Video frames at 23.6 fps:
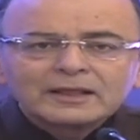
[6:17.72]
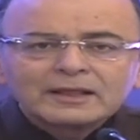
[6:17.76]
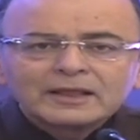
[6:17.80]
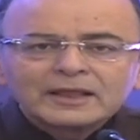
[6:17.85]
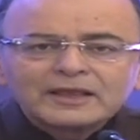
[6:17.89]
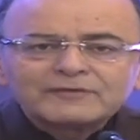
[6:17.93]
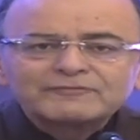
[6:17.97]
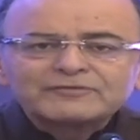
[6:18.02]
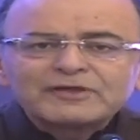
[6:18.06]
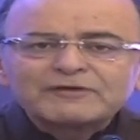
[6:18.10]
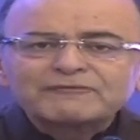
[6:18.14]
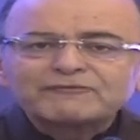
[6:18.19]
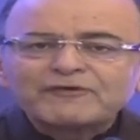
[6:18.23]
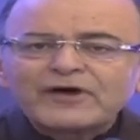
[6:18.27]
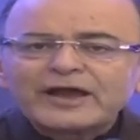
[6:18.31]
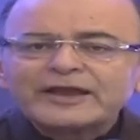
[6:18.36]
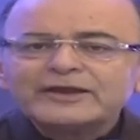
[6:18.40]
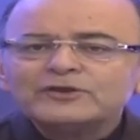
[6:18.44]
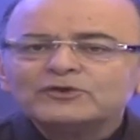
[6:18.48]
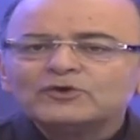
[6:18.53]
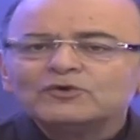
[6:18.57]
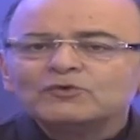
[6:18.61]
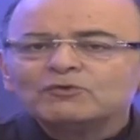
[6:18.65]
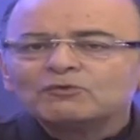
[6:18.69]
If they
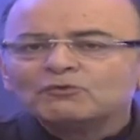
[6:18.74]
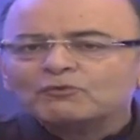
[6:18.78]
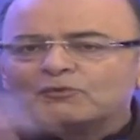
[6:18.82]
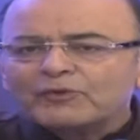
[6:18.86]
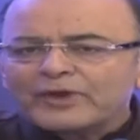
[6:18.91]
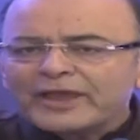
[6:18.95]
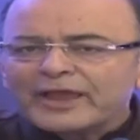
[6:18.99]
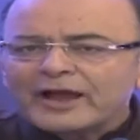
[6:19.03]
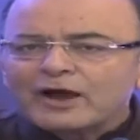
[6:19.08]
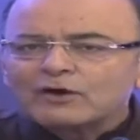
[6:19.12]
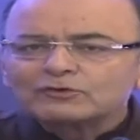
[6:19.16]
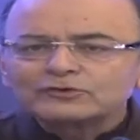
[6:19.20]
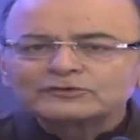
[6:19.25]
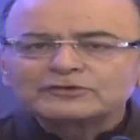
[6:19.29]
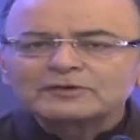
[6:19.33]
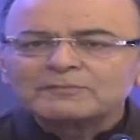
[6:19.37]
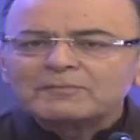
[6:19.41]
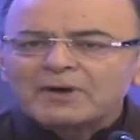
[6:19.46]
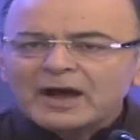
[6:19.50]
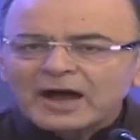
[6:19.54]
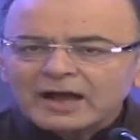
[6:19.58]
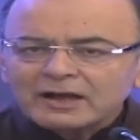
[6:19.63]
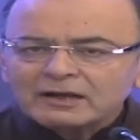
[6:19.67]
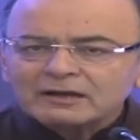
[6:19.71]
find you way out of the
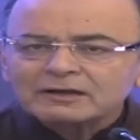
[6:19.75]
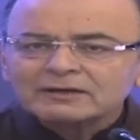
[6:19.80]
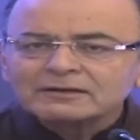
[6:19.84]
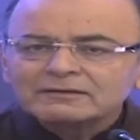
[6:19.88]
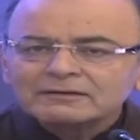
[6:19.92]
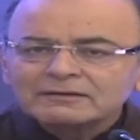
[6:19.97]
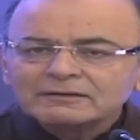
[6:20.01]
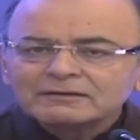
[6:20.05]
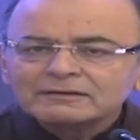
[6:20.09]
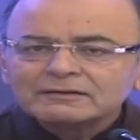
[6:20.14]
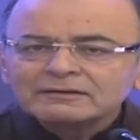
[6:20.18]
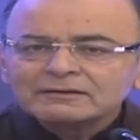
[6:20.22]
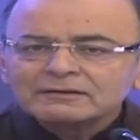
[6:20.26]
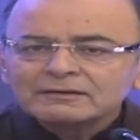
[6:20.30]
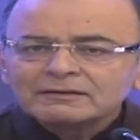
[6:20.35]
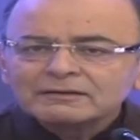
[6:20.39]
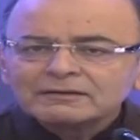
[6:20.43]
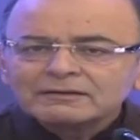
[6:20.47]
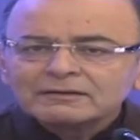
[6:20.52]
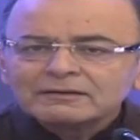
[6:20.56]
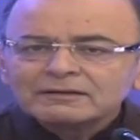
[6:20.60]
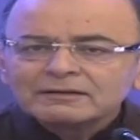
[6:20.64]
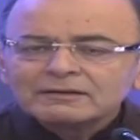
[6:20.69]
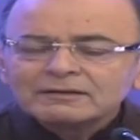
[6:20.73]
mark,
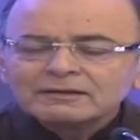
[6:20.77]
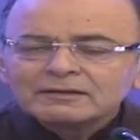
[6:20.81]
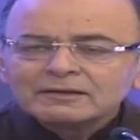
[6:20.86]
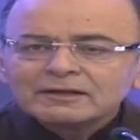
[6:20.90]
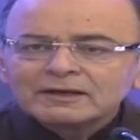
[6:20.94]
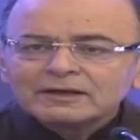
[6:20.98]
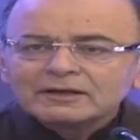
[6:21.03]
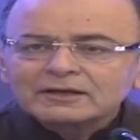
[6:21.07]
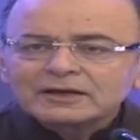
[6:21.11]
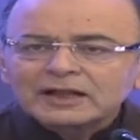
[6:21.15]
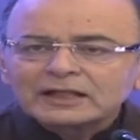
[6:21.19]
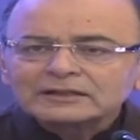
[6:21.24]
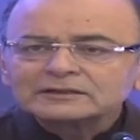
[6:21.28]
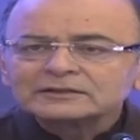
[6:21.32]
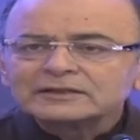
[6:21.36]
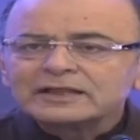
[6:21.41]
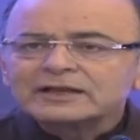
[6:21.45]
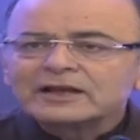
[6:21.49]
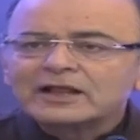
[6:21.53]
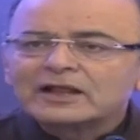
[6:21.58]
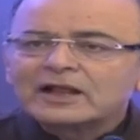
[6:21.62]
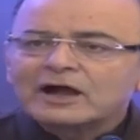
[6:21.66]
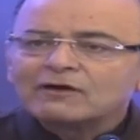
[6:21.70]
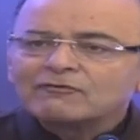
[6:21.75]
rather
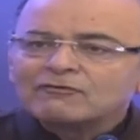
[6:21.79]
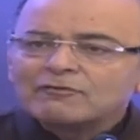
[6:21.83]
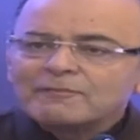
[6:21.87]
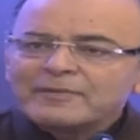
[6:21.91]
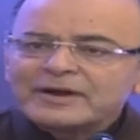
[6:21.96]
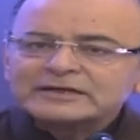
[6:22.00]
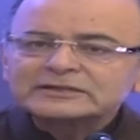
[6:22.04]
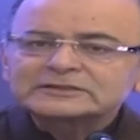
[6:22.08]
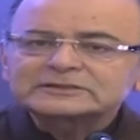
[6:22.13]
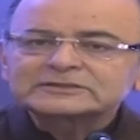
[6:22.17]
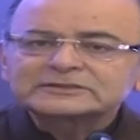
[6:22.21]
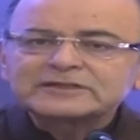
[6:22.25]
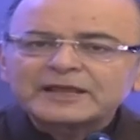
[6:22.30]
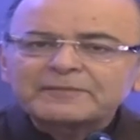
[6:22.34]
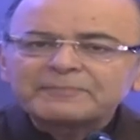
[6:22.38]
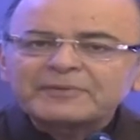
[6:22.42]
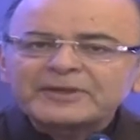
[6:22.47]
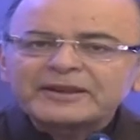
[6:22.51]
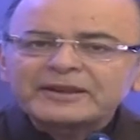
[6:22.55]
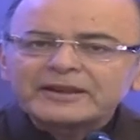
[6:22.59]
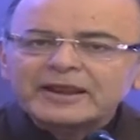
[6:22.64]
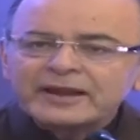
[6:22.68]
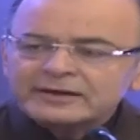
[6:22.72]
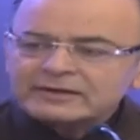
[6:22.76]
than government step
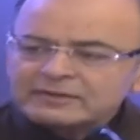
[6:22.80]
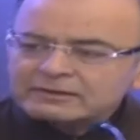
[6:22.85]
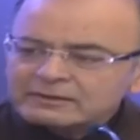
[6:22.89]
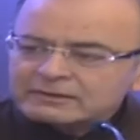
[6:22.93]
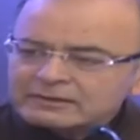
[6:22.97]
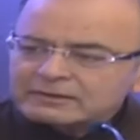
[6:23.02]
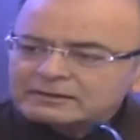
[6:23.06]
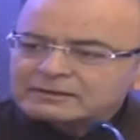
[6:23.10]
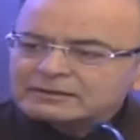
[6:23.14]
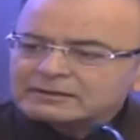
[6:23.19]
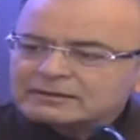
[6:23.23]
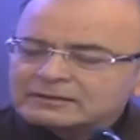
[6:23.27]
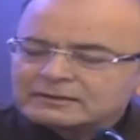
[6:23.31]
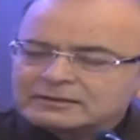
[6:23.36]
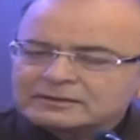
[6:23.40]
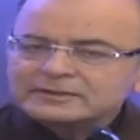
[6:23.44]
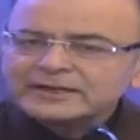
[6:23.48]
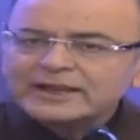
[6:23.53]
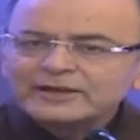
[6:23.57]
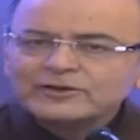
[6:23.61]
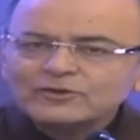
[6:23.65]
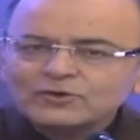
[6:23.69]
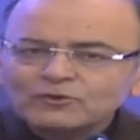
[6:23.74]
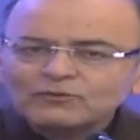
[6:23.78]
in and
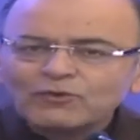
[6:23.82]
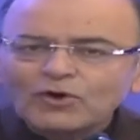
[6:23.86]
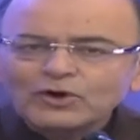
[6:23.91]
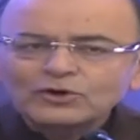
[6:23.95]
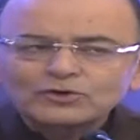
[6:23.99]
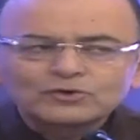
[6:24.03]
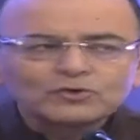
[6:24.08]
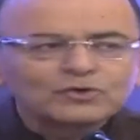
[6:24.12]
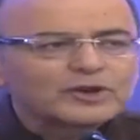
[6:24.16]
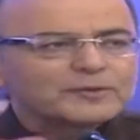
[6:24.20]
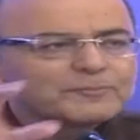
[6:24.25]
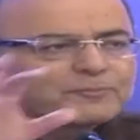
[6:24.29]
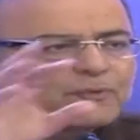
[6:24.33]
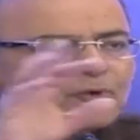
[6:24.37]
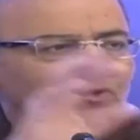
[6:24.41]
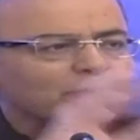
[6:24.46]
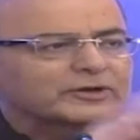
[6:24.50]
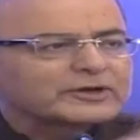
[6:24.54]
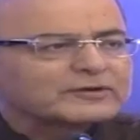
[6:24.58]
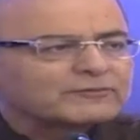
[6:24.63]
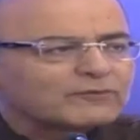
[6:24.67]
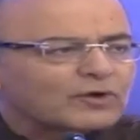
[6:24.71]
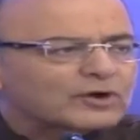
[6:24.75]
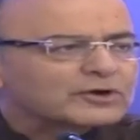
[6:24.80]
tell you what to report
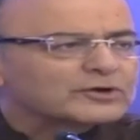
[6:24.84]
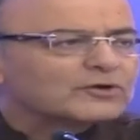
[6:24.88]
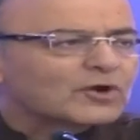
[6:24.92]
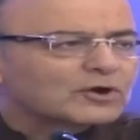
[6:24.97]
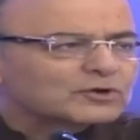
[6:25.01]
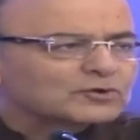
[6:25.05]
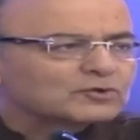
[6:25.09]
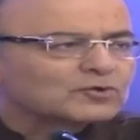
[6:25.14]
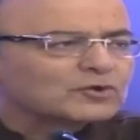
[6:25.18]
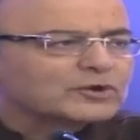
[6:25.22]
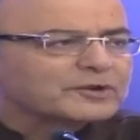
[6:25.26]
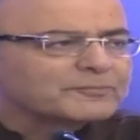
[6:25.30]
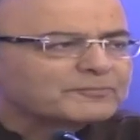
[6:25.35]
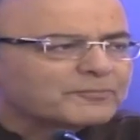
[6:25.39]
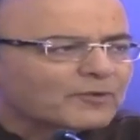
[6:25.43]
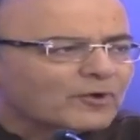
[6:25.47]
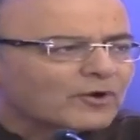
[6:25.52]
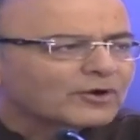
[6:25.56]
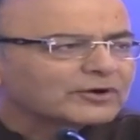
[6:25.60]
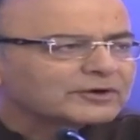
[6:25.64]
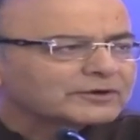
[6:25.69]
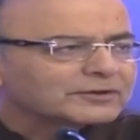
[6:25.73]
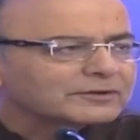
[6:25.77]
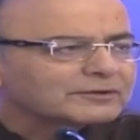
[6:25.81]
and what not to
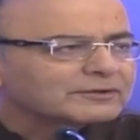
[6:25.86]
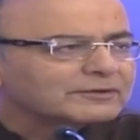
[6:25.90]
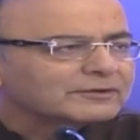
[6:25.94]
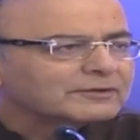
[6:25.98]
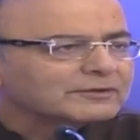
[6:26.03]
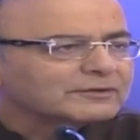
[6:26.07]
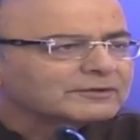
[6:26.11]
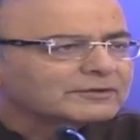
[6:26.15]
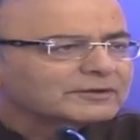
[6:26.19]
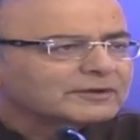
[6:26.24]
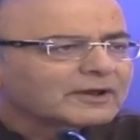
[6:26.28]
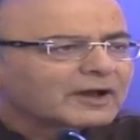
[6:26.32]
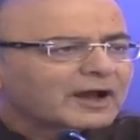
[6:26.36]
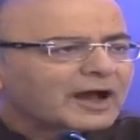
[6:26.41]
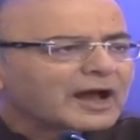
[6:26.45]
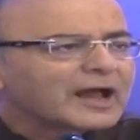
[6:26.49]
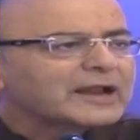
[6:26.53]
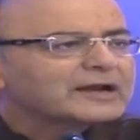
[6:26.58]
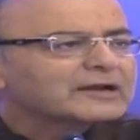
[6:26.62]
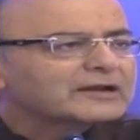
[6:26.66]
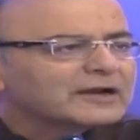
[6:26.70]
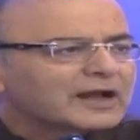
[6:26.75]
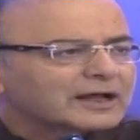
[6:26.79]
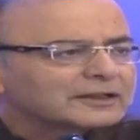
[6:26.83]
report.
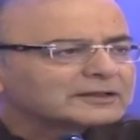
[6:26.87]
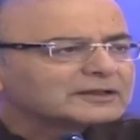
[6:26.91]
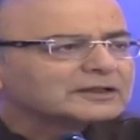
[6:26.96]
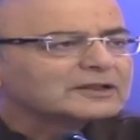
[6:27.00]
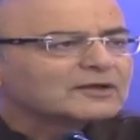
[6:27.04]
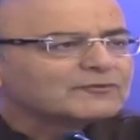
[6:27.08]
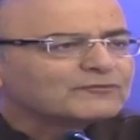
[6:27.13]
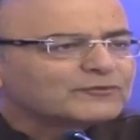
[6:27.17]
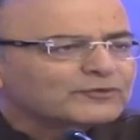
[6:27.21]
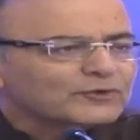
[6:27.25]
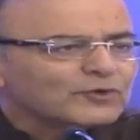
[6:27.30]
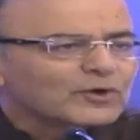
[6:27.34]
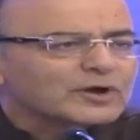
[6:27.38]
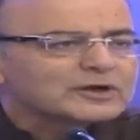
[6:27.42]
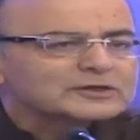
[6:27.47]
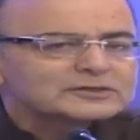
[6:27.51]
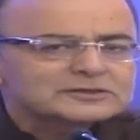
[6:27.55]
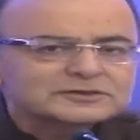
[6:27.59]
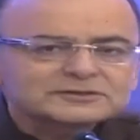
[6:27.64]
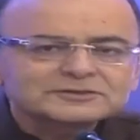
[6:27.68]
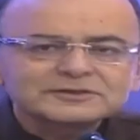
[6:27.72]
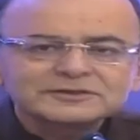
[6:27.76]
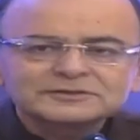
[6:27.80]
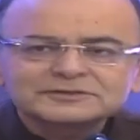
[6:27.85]
I'd rather the
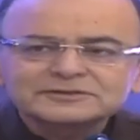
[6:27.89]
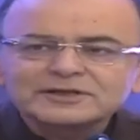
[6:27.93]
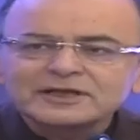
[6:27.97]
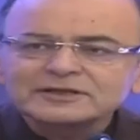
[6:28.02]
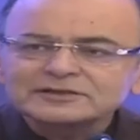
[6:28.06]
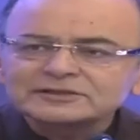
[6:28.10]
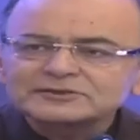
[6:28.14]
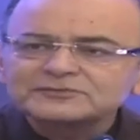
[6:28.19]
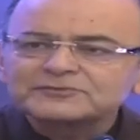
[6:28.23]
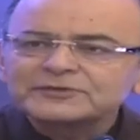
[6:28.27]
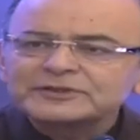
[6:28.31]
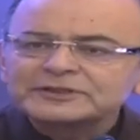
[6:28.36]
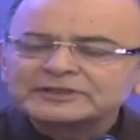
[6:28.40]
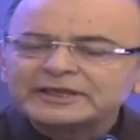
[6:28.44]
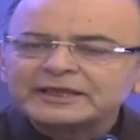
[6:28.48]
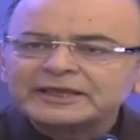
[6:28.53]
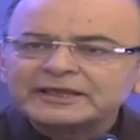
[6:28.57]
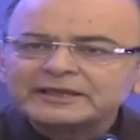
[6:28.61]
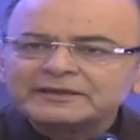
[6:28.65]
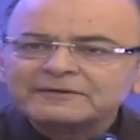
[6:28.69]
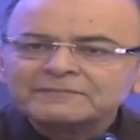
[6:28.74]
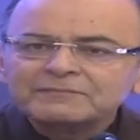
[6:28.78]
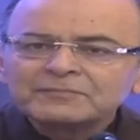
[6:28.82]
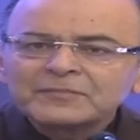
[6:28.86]
viewers just with the